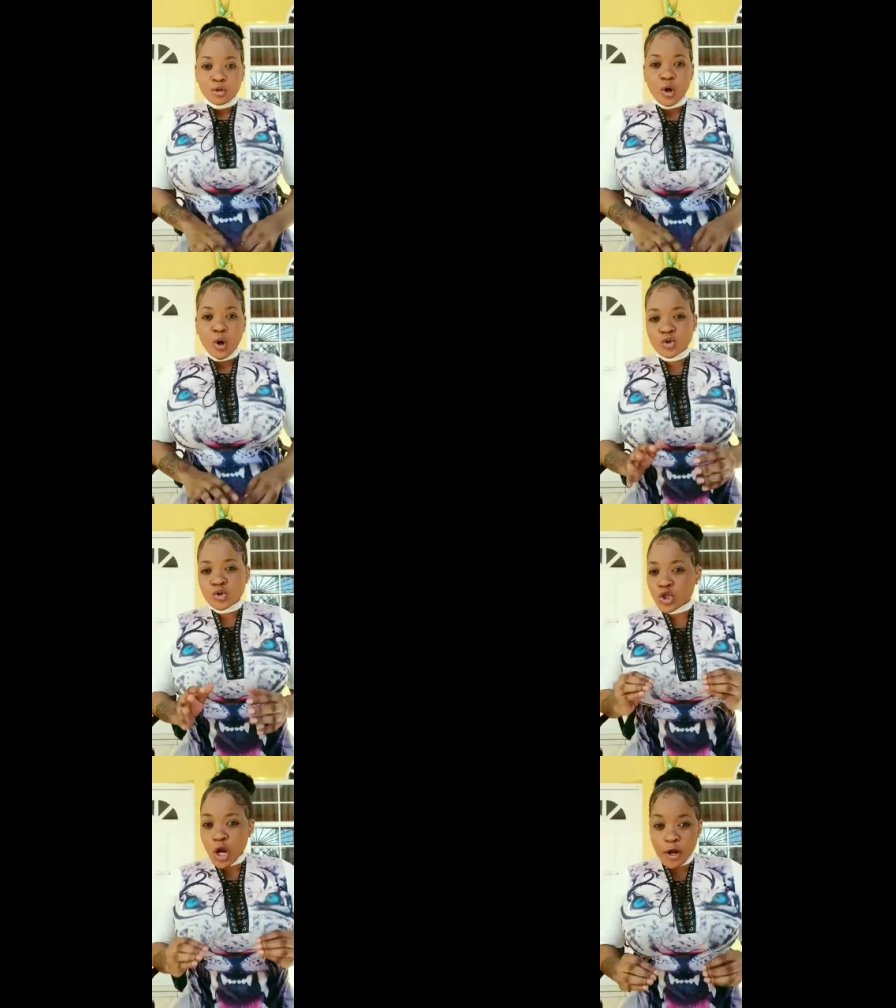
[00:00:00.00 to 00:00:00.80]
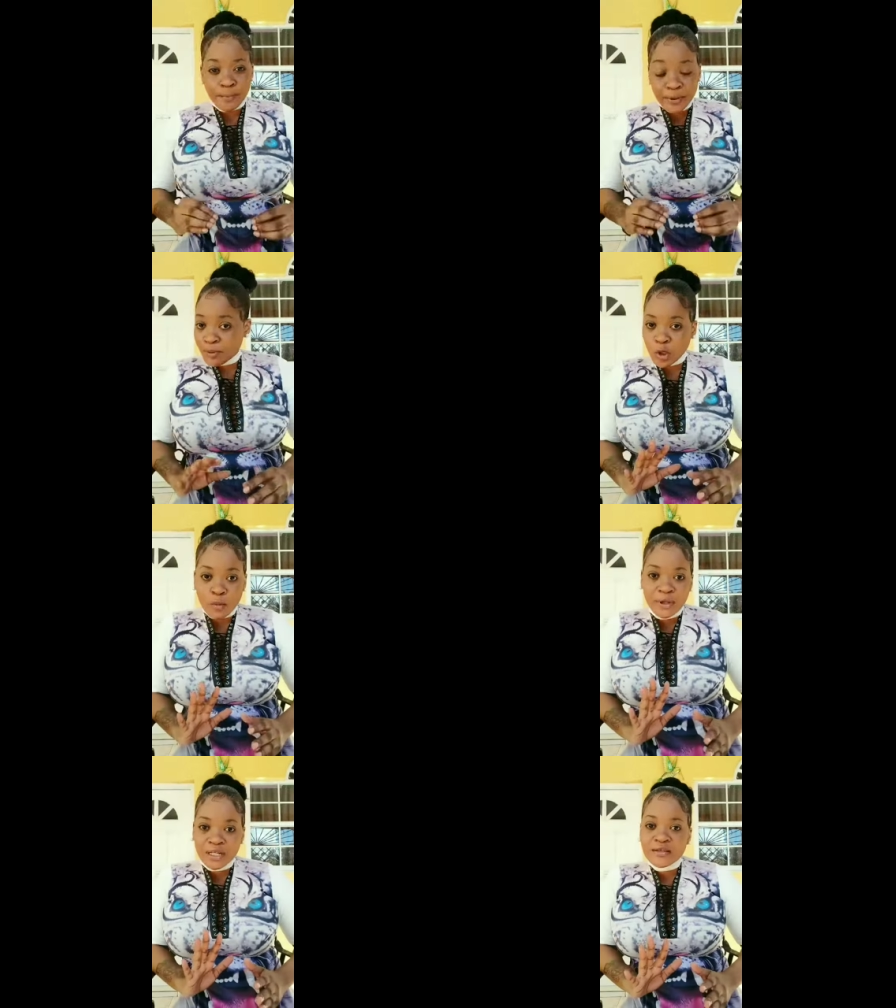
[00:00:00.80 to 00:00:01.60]
No, certain people
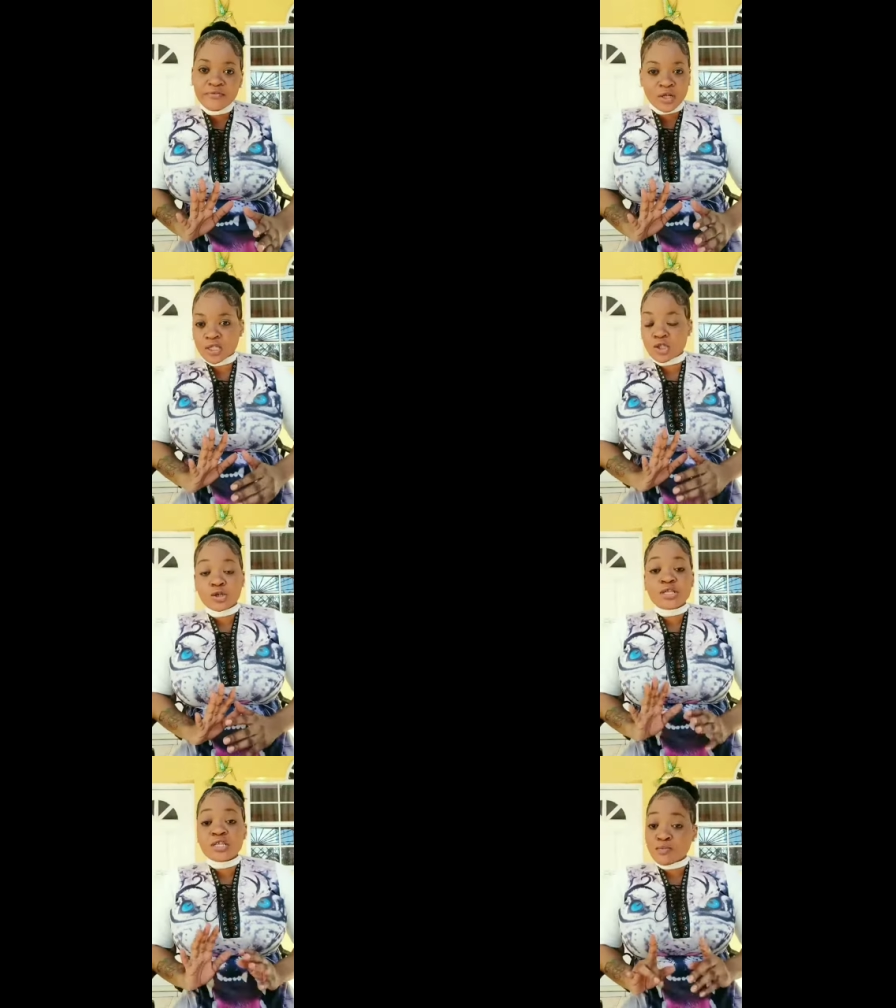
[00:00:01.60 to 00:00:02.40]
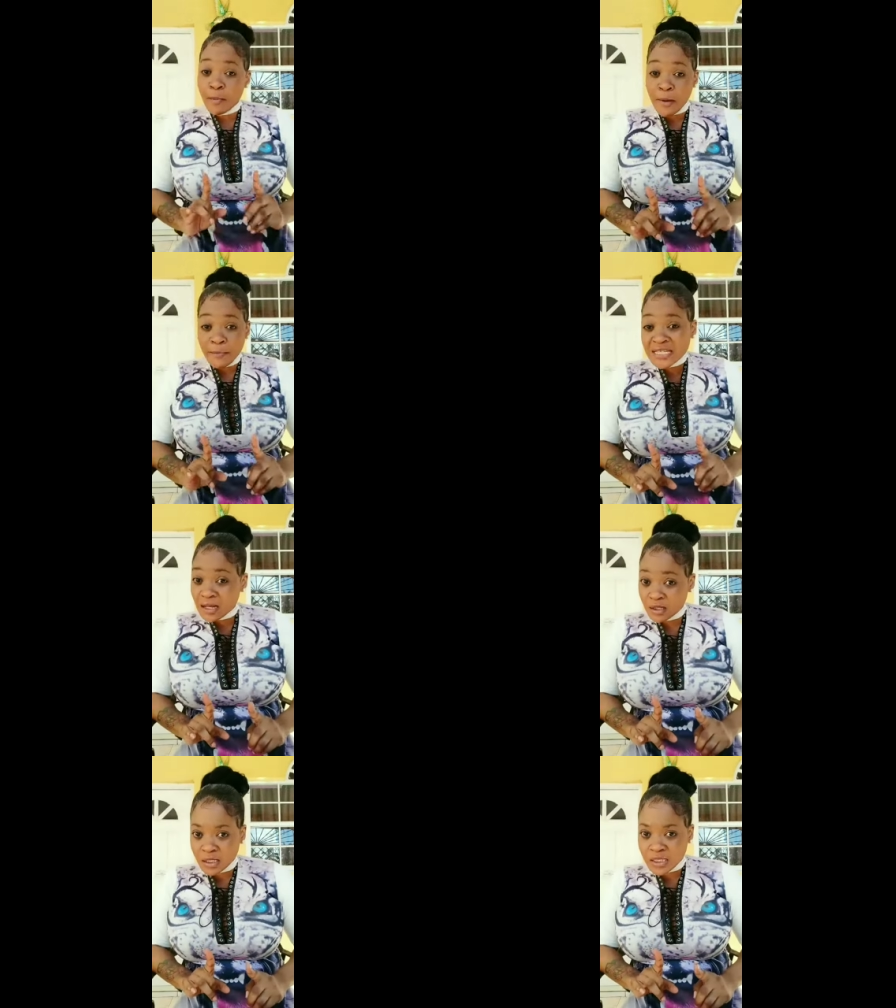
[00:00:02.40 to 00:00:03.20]
now believe in certain things, but let me
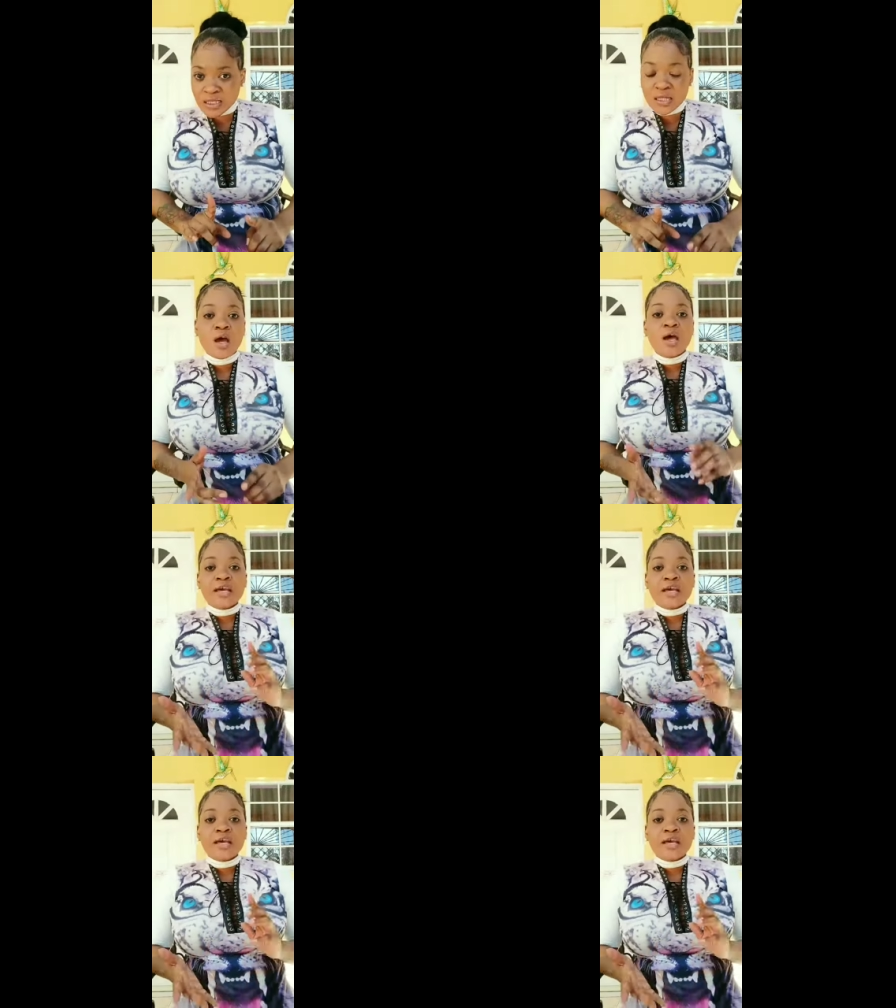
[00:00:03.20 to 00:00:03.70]
tell you this.